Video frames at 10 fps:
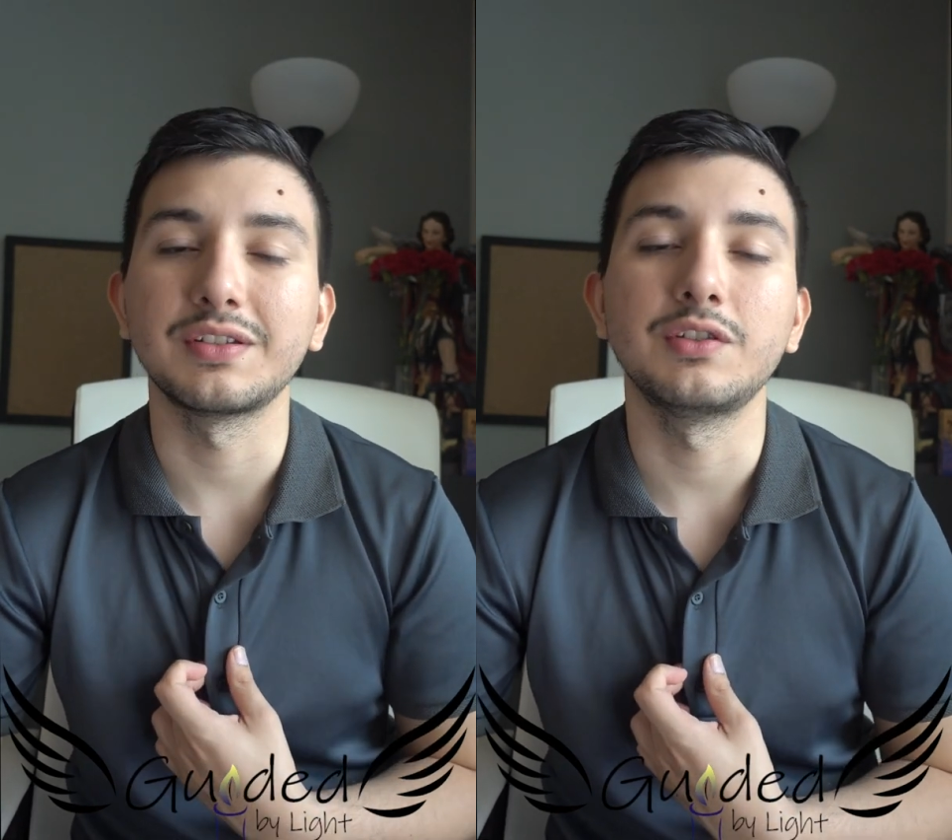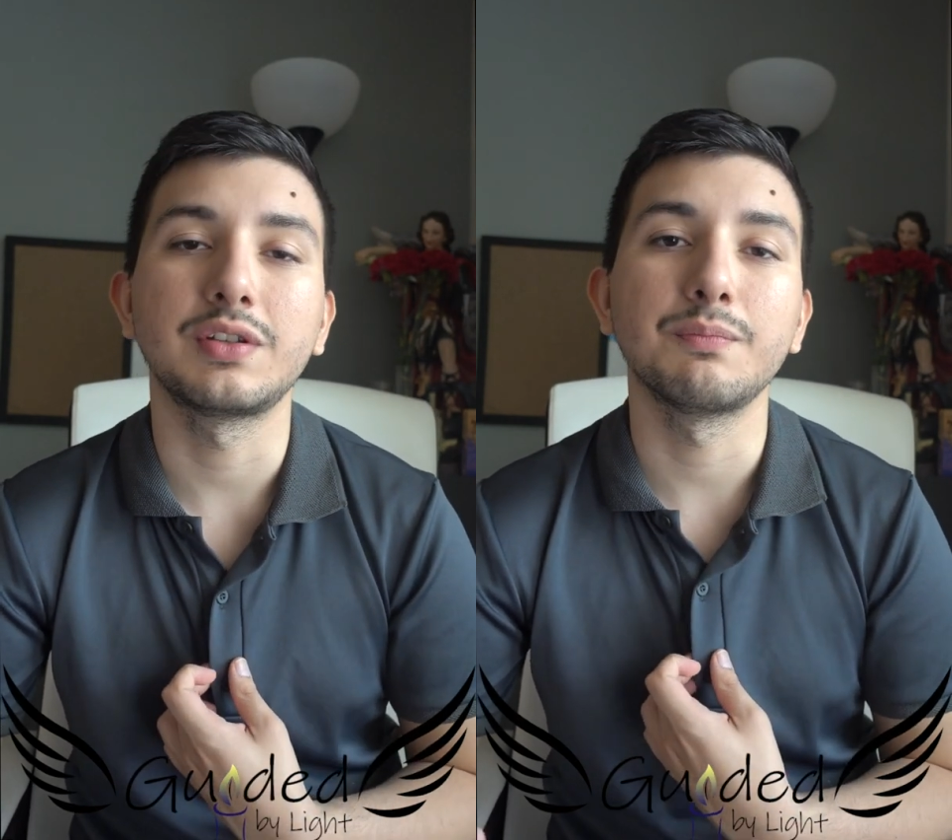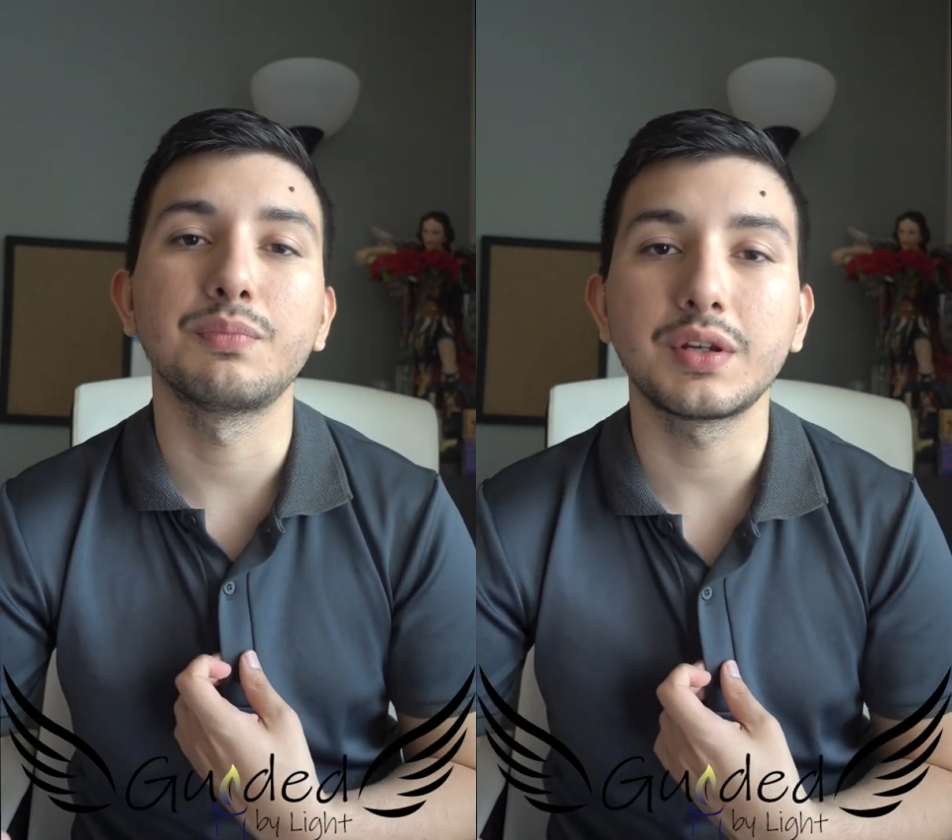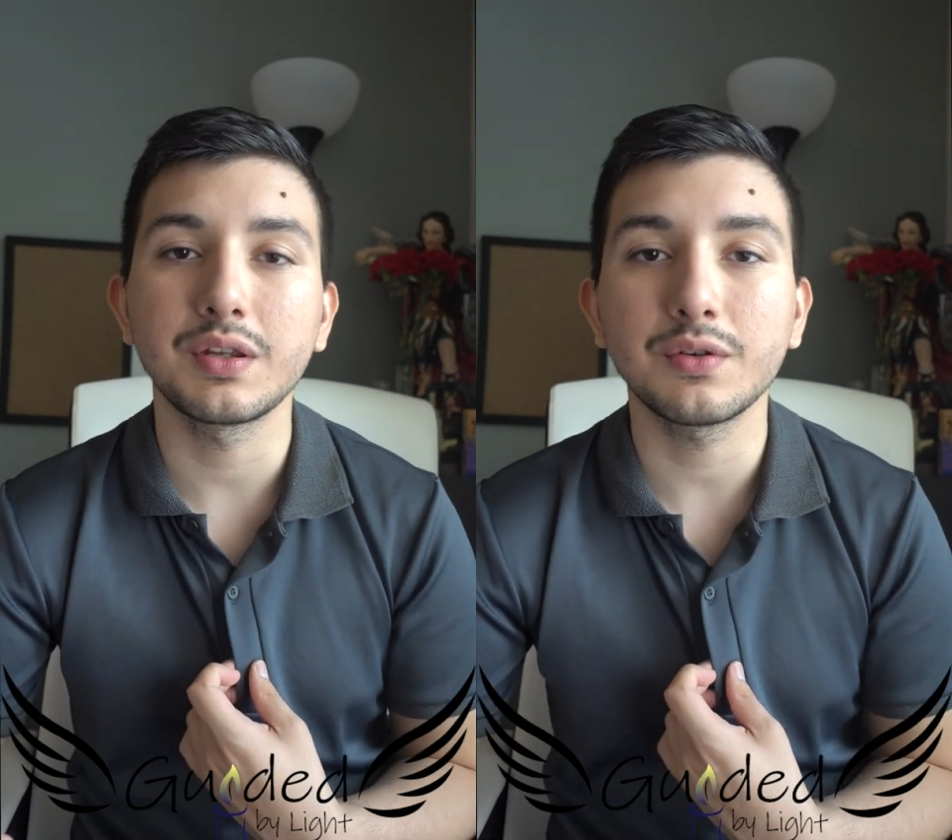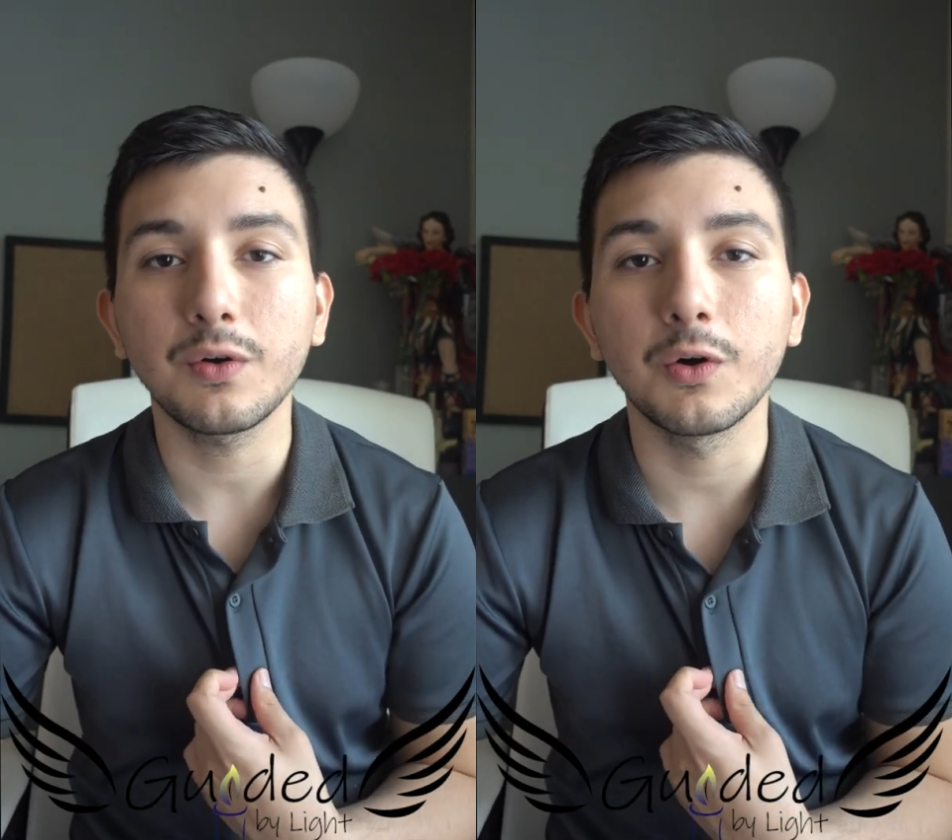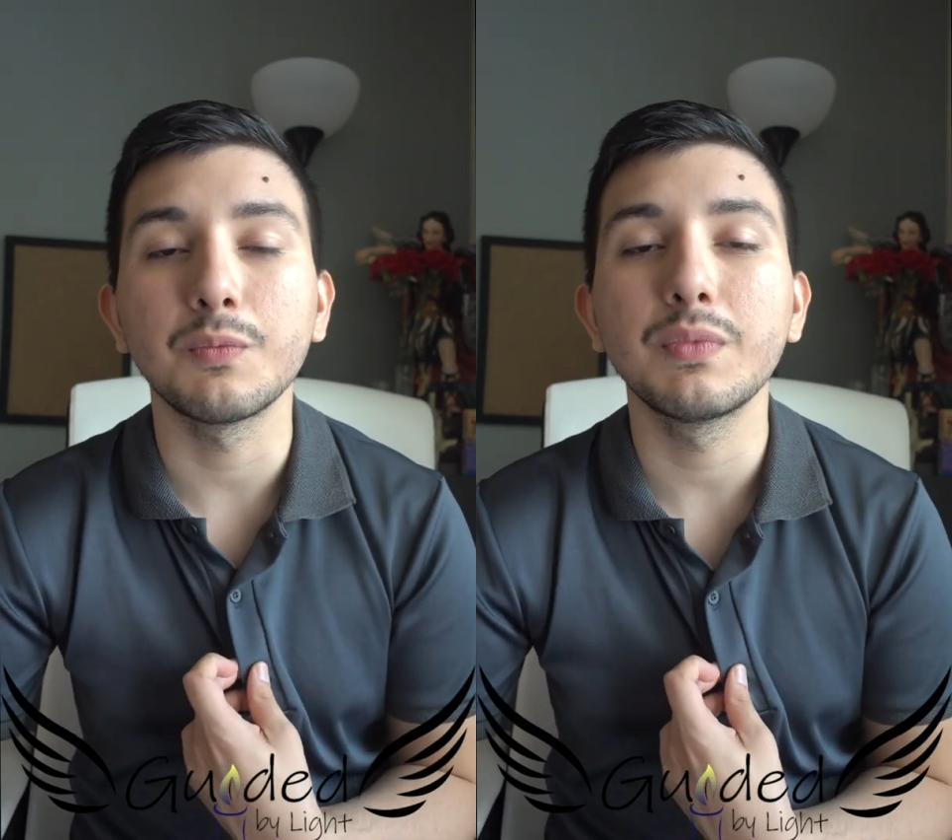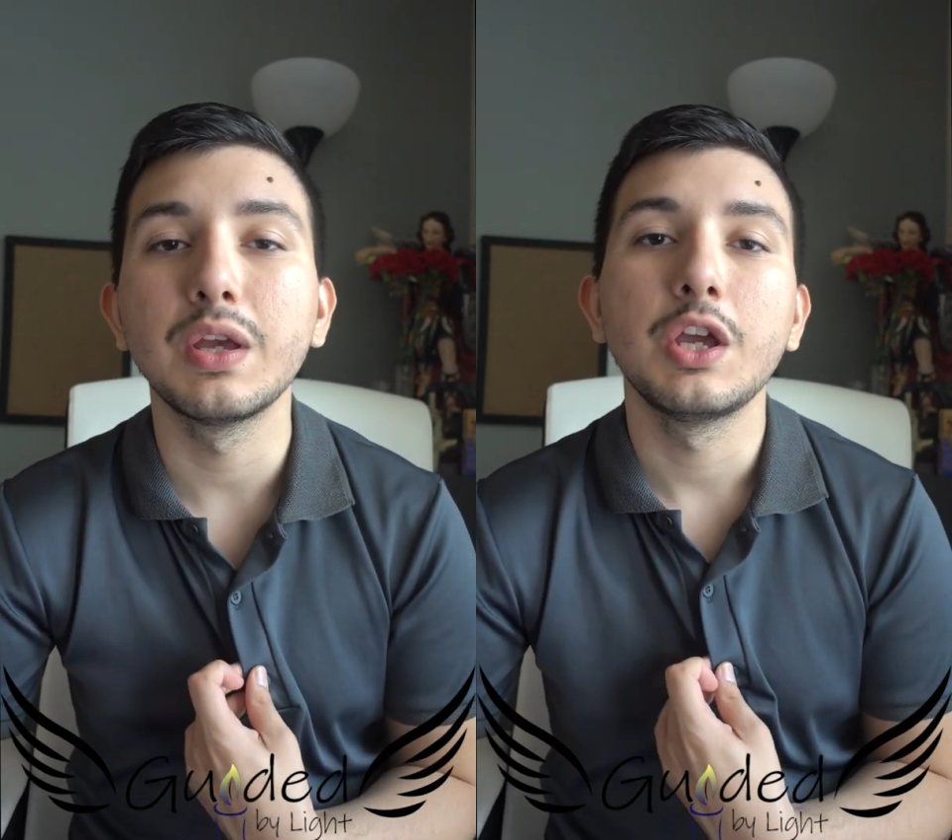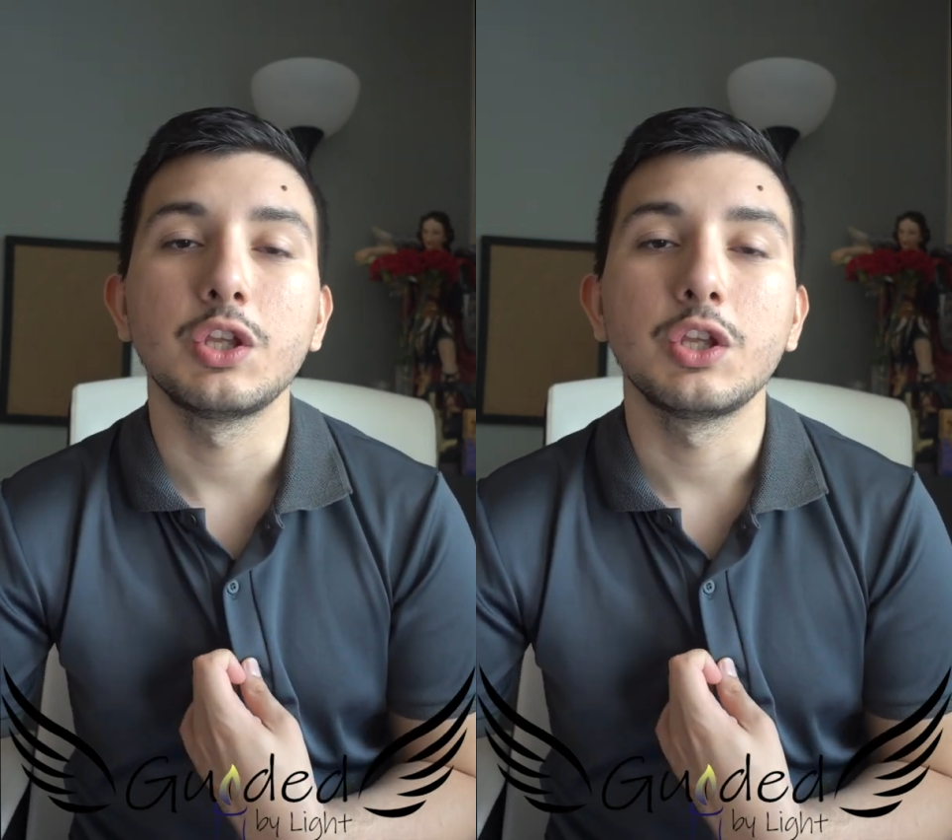that you can put in your home.